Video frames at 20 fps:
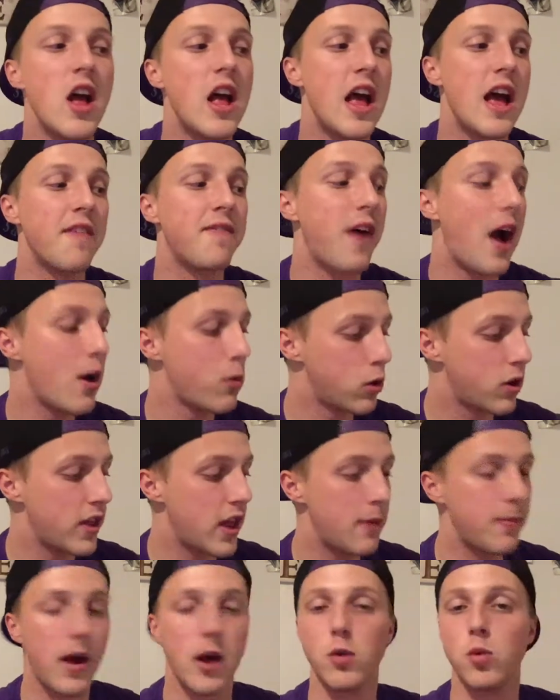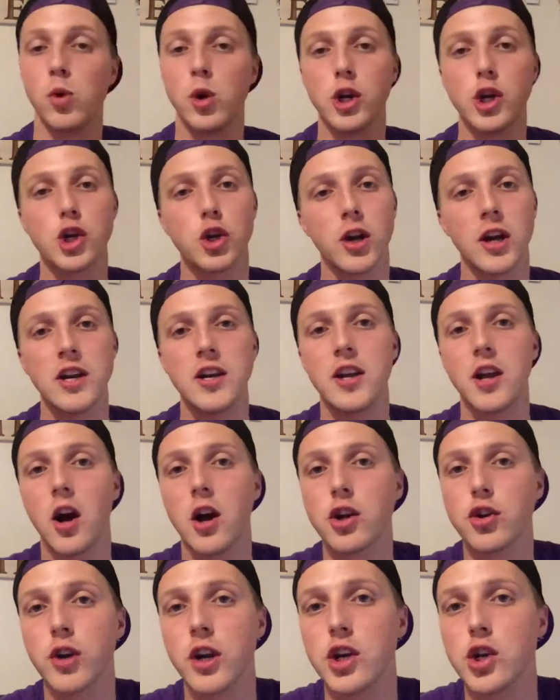If I were them, I would trade
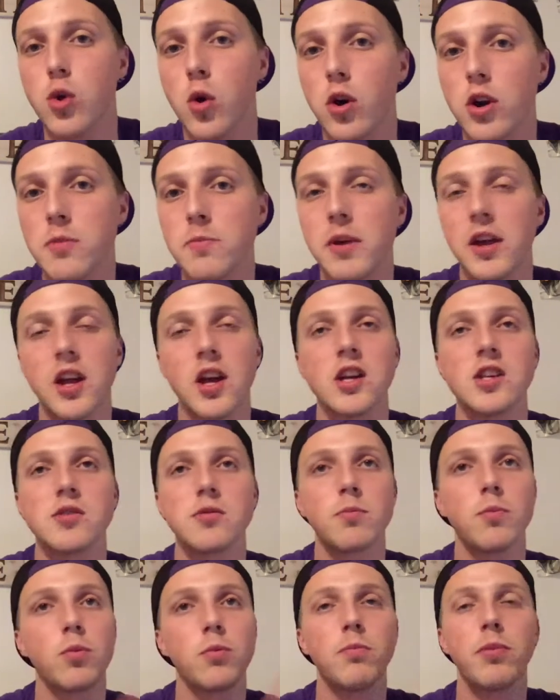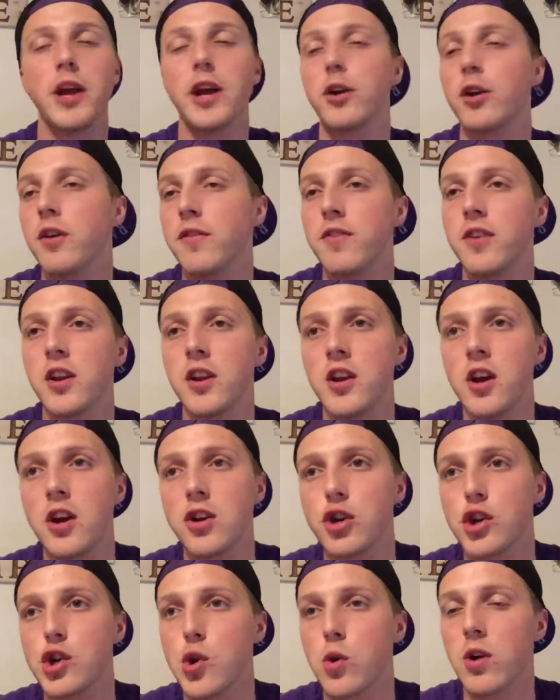DeAndre Jordan because Blake Griffin and
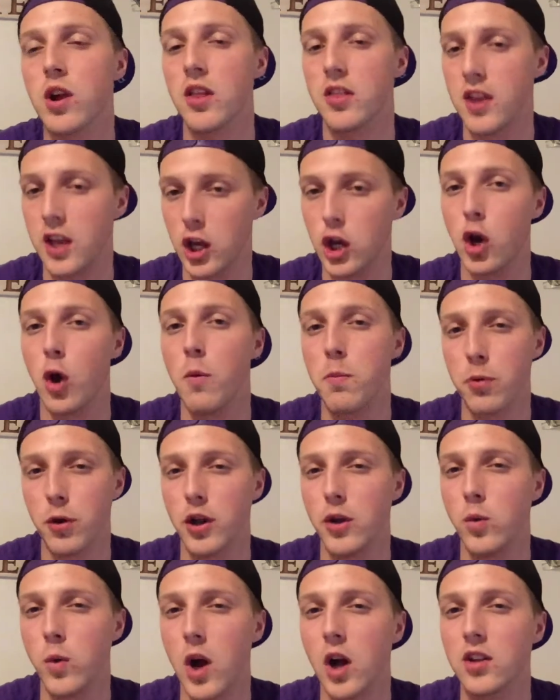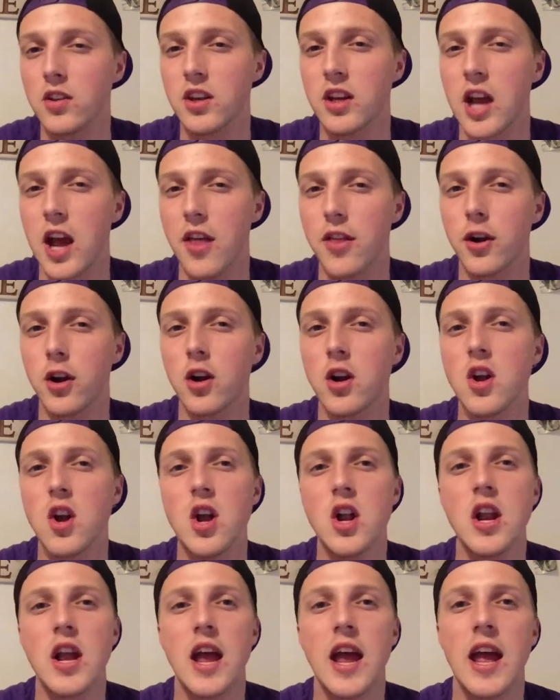DeAndre Jordan, I think, go pretty well together.
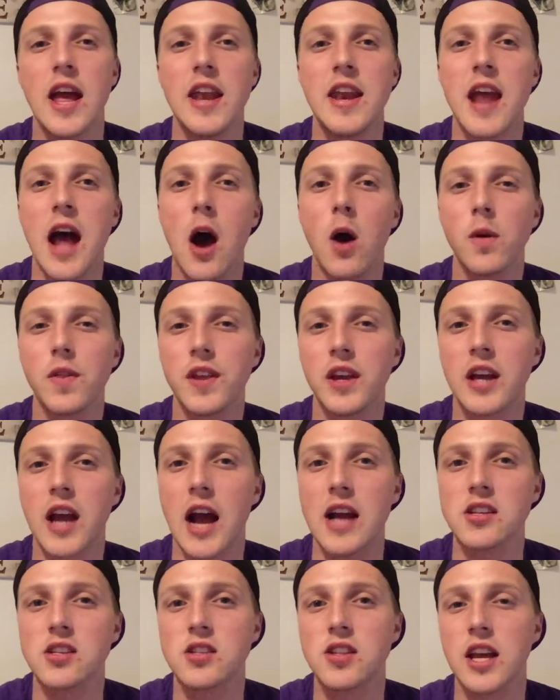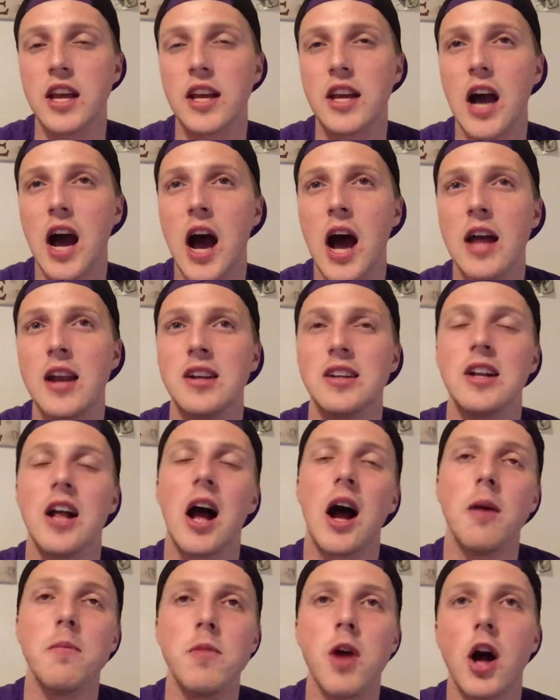And now with the guys that they got,
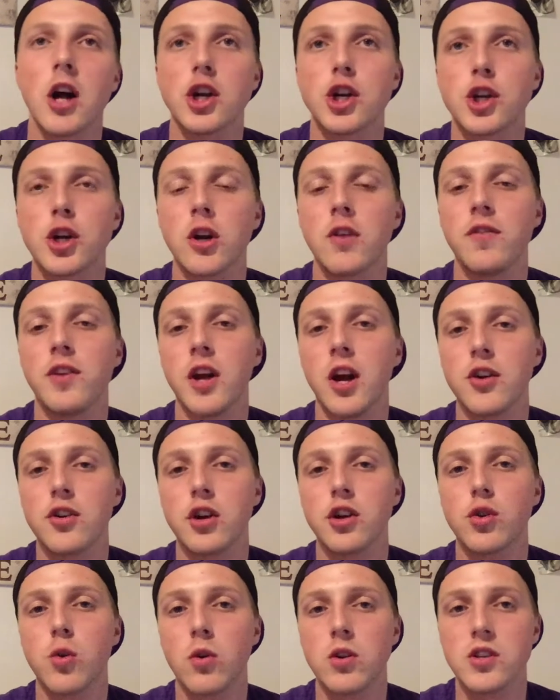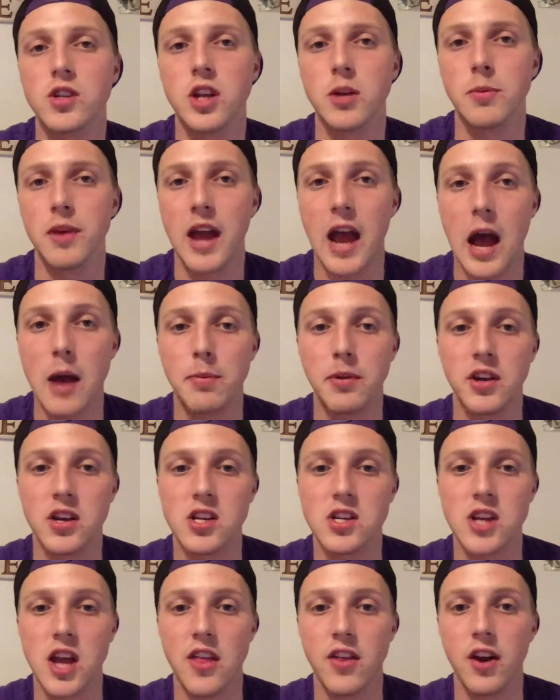I'm not sure if DeAndre Jordan's going to be happy to
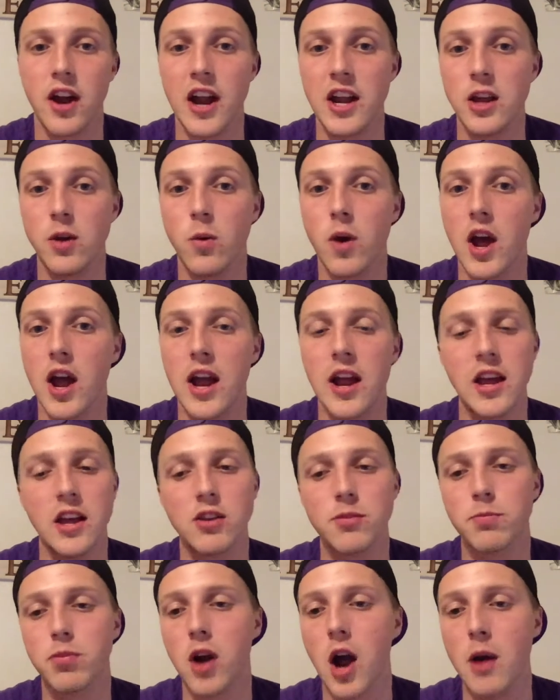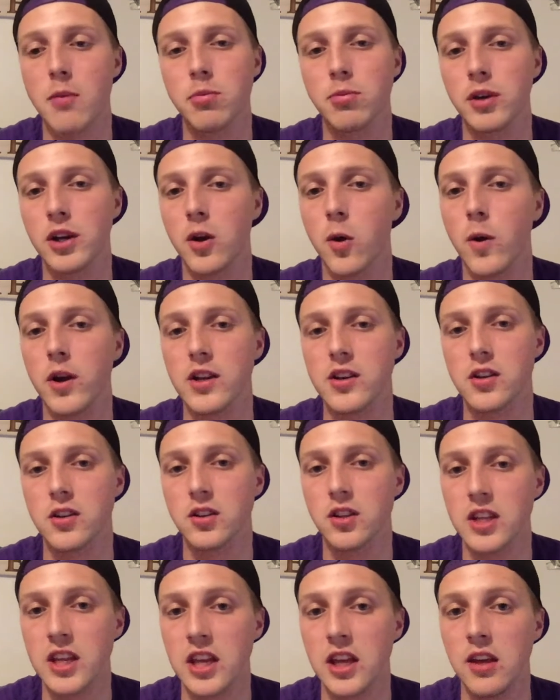stay there anyway. He's probably going to
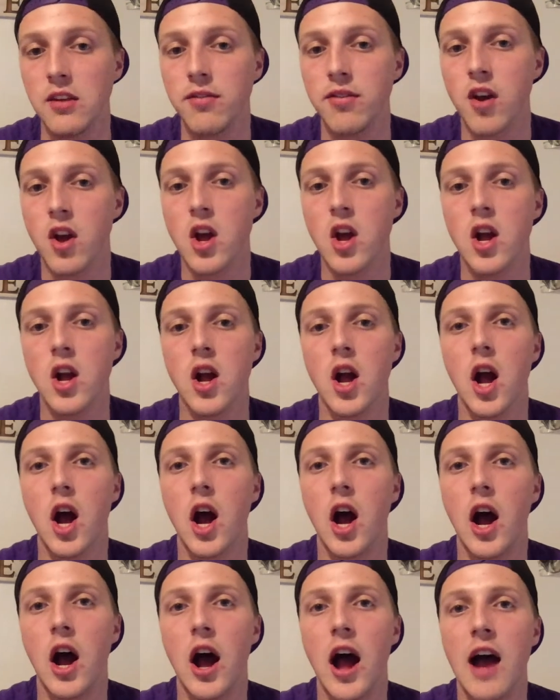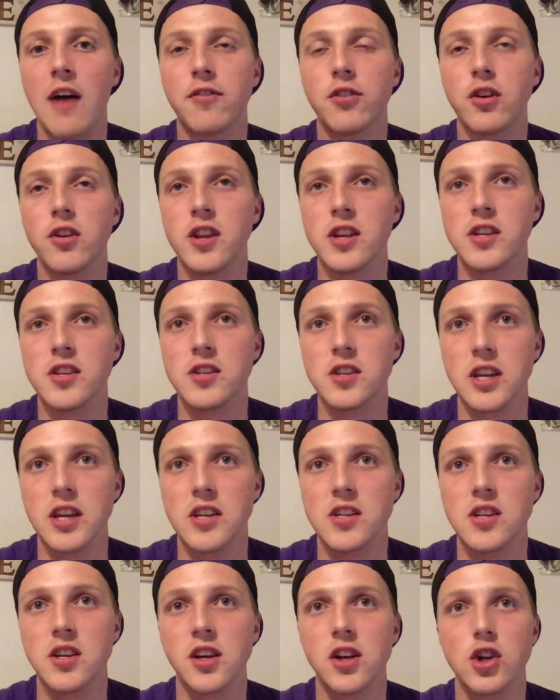leave after this
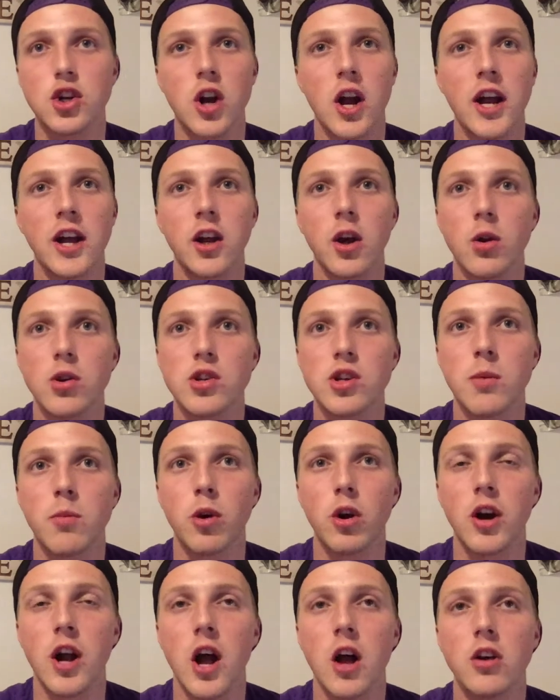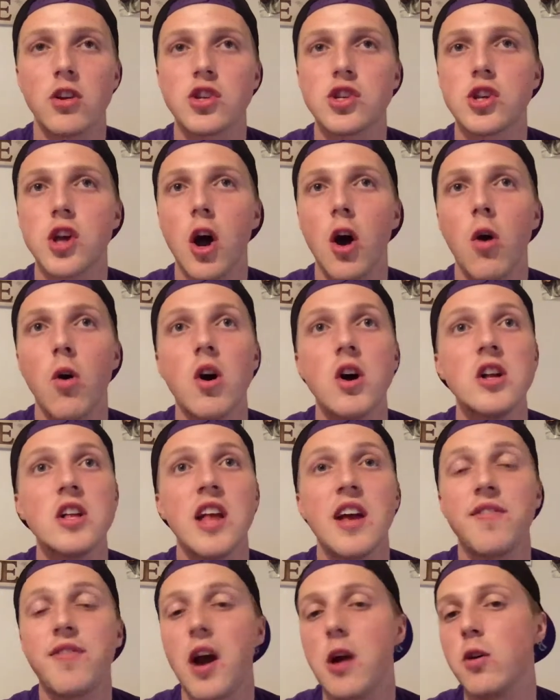season and try and go somewhere else. So
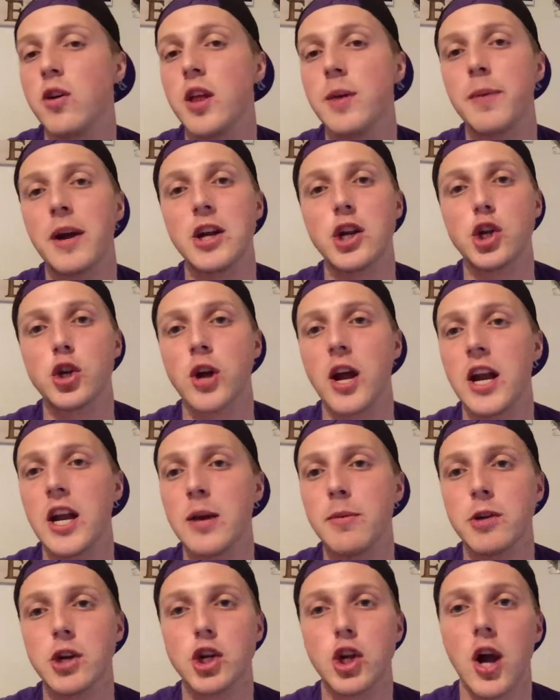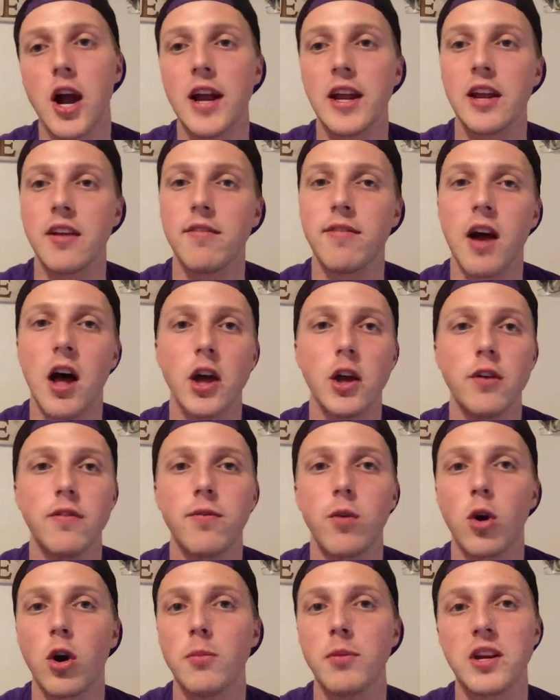if I were them, I'd trade him and try and get value
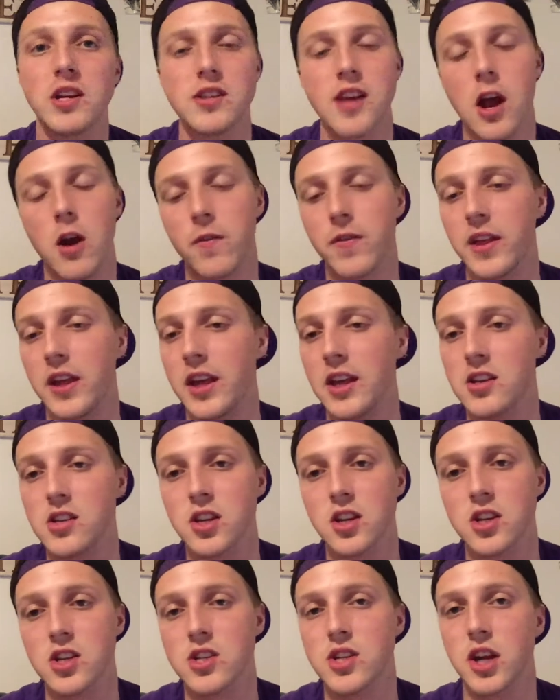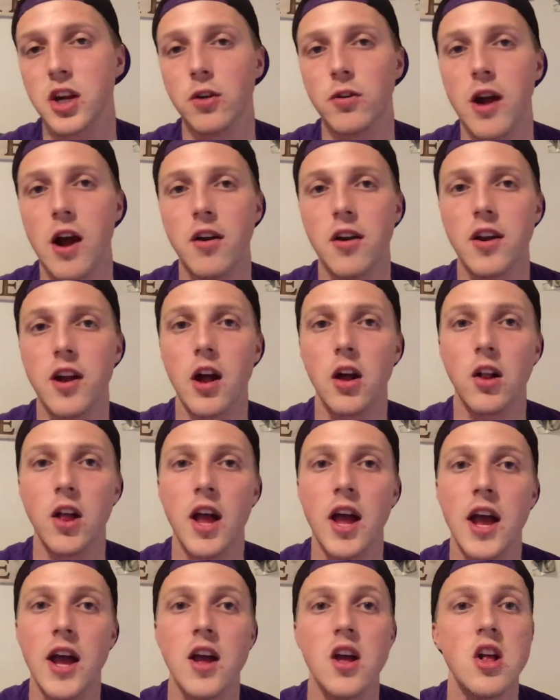for him because I don't think he's going to stick around in LA.
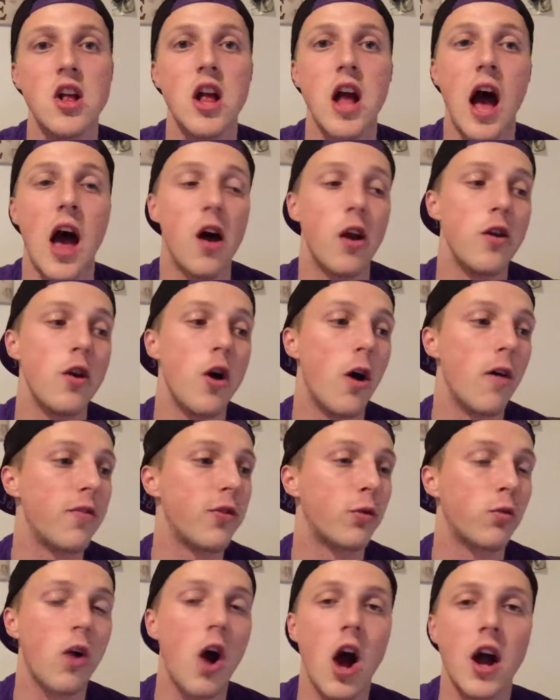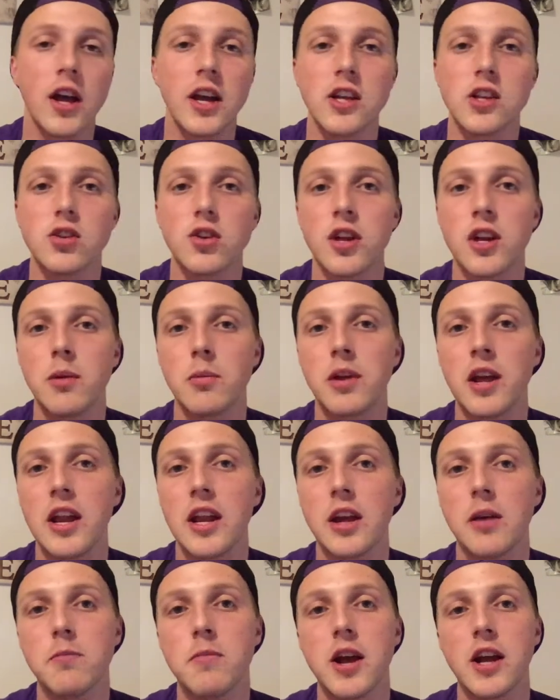I don't know if the Rockets will end up getting
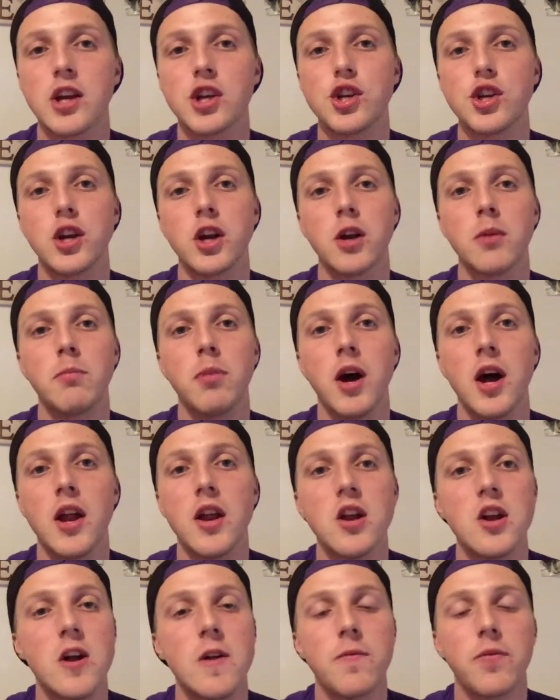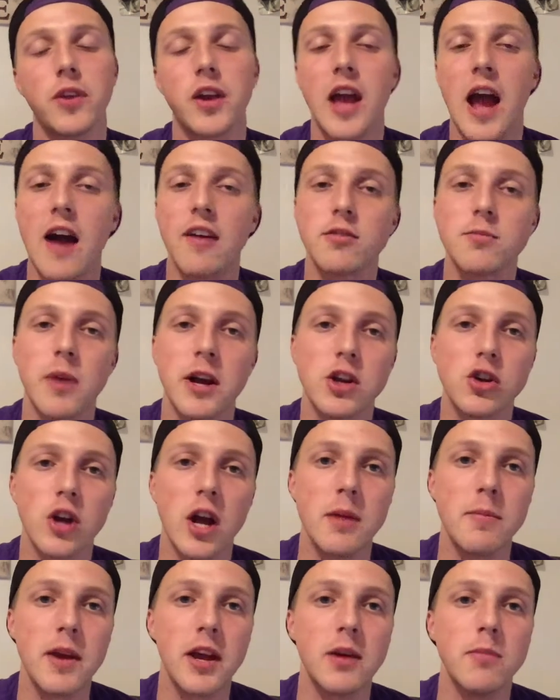him next year, but the Cavs might try
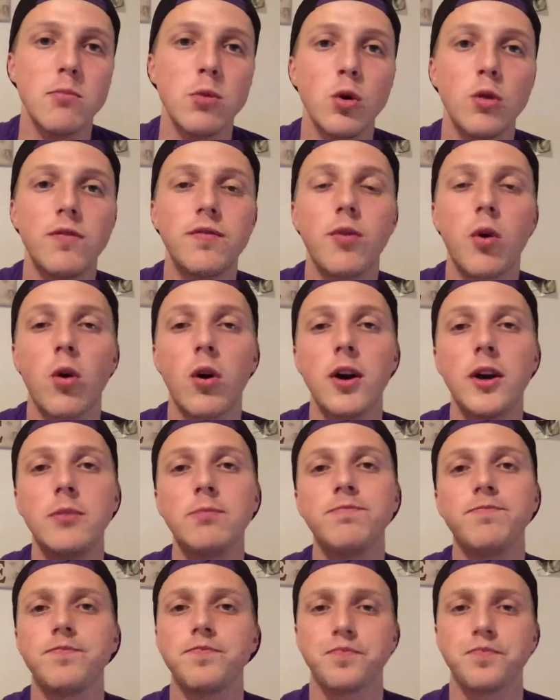and make a move for him.